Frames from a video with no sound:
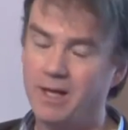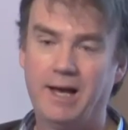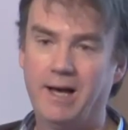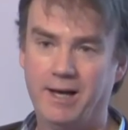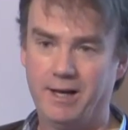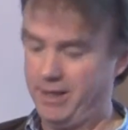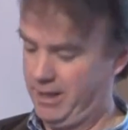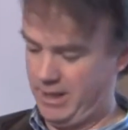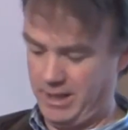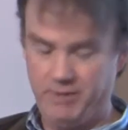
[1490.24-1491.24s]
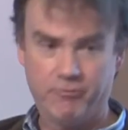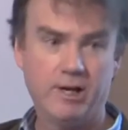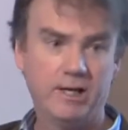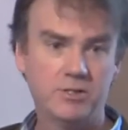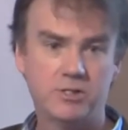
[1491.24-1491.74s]
Uh, in
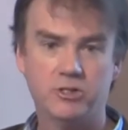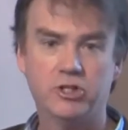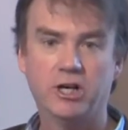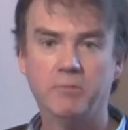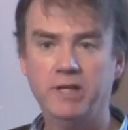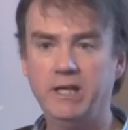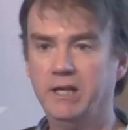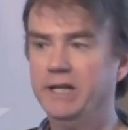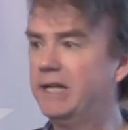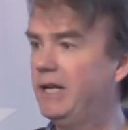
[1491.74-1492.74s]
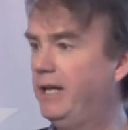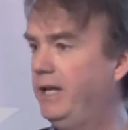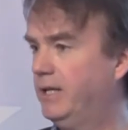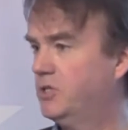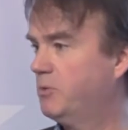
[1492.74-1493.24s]
France, in Germany, in
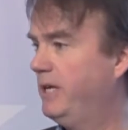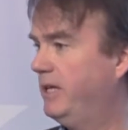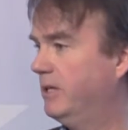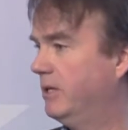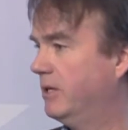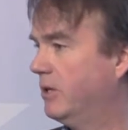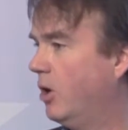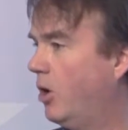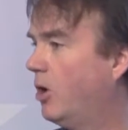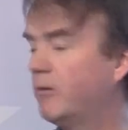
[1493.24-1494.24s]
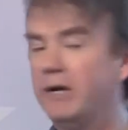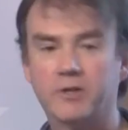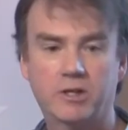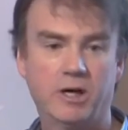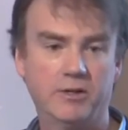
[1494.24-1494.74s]
Italy, in Sweden, all
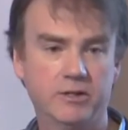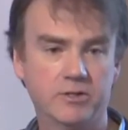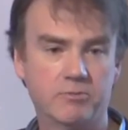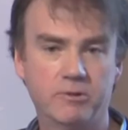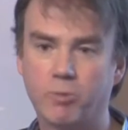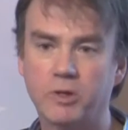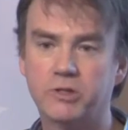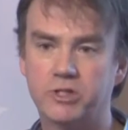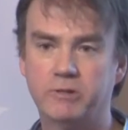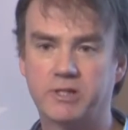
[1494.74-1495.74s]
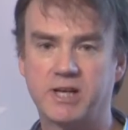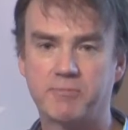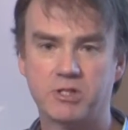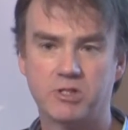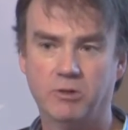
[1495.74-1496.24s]
around the continent, with one or two
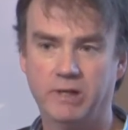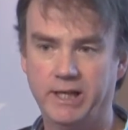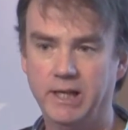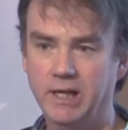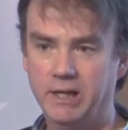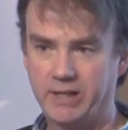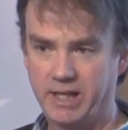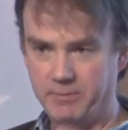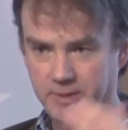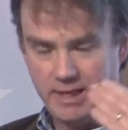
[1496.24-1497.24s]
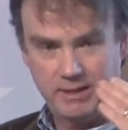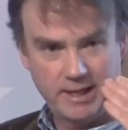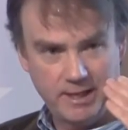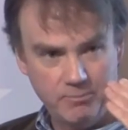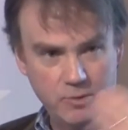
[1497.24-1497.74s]
exceptions only, they, they,
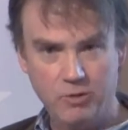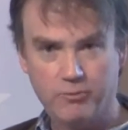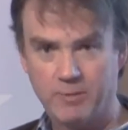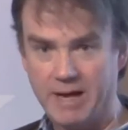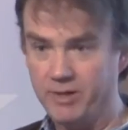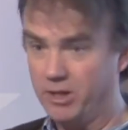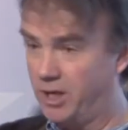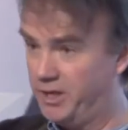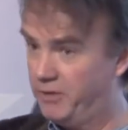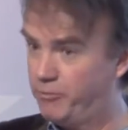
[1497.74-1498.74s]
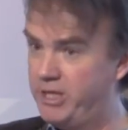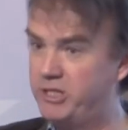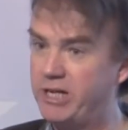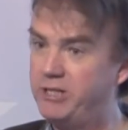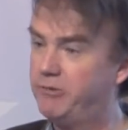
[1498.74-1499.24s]
they move from having gone in a free
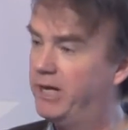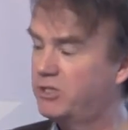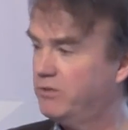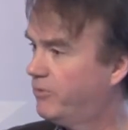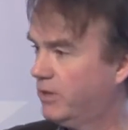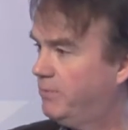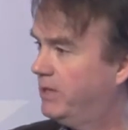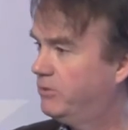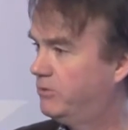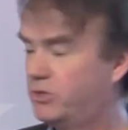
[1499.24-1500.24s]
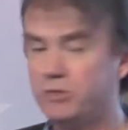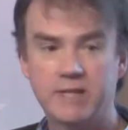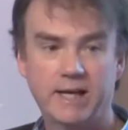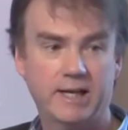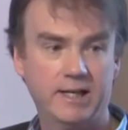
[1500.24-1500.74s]
trade direction for about two
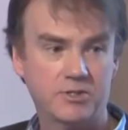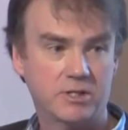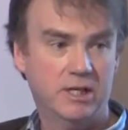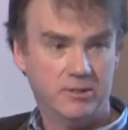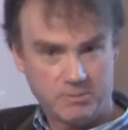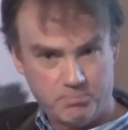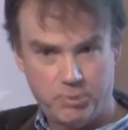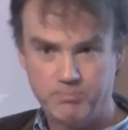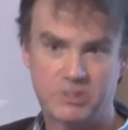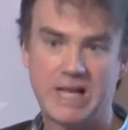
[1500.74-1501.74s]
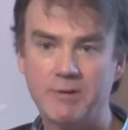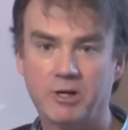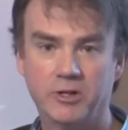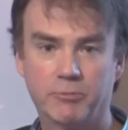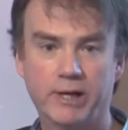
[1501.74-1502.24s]
decades to
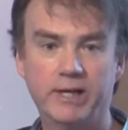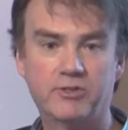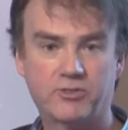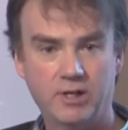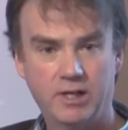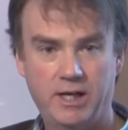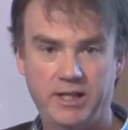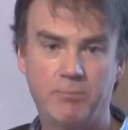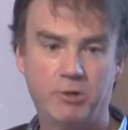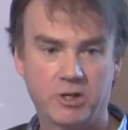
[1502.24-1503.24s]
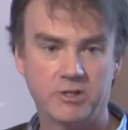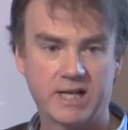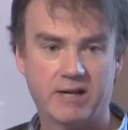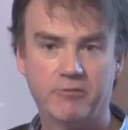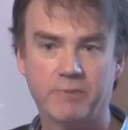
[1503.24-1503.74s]
slamming on the brakes and they put on
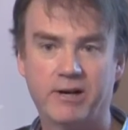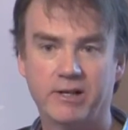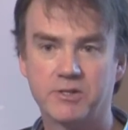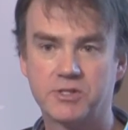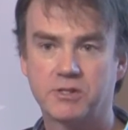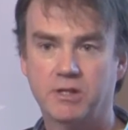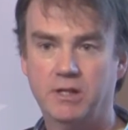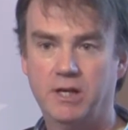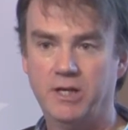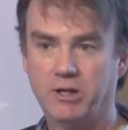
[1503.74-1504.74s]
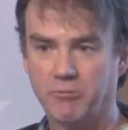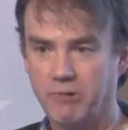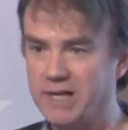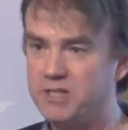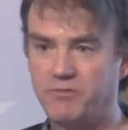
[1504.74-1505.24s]
tariff barriers. And you can
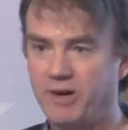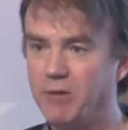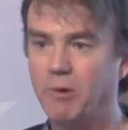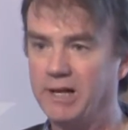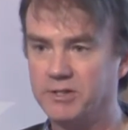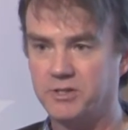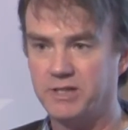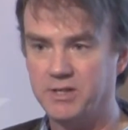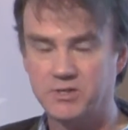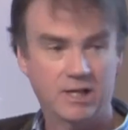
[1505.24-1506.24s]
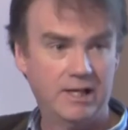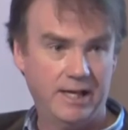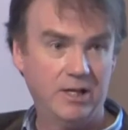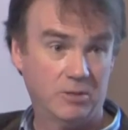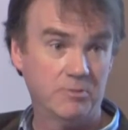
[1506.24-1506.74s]
relate it very well to these
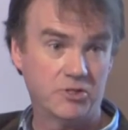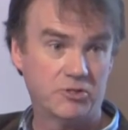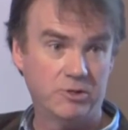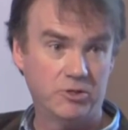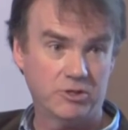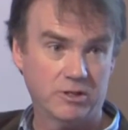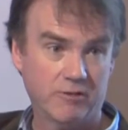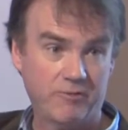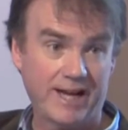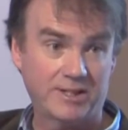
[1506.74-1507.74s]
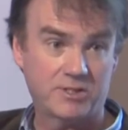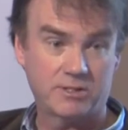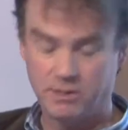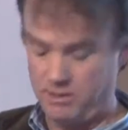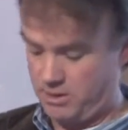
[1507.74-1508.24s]
income distribution
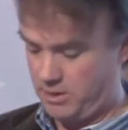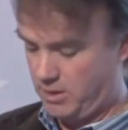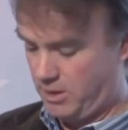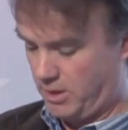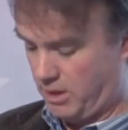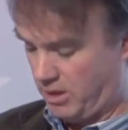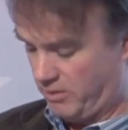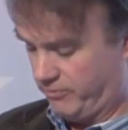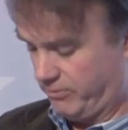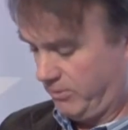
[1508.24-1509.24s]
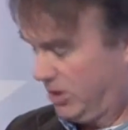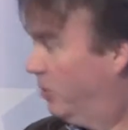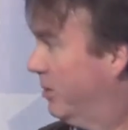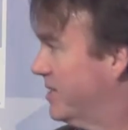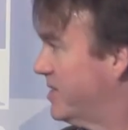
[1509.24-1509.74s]
effects of
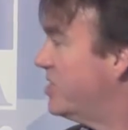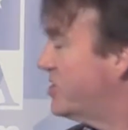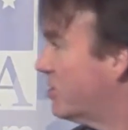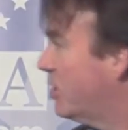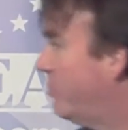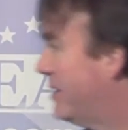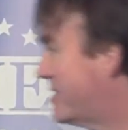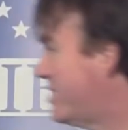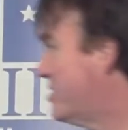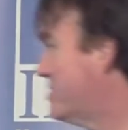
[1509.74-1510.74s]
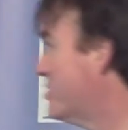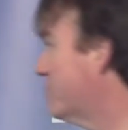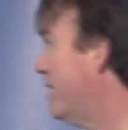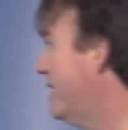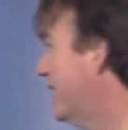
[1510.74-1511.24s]
globalization. So globalization is
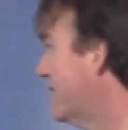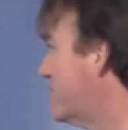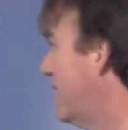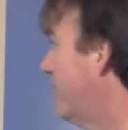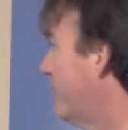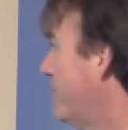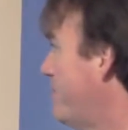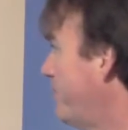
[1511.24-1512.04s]
undermining itself.